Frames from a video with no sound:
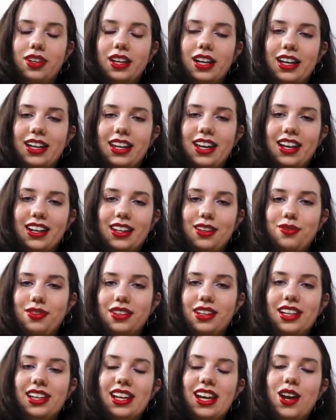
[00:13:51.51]
I can't even
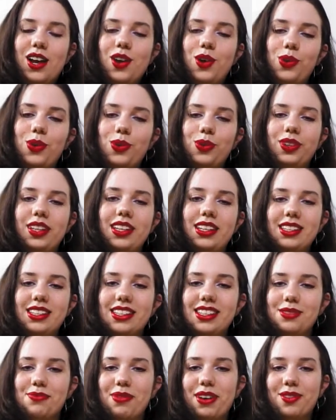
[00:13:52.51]
hold these
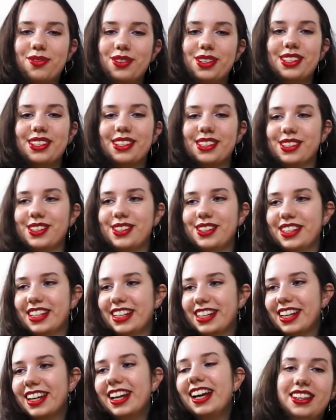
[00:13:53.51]
because my wrist is hurting.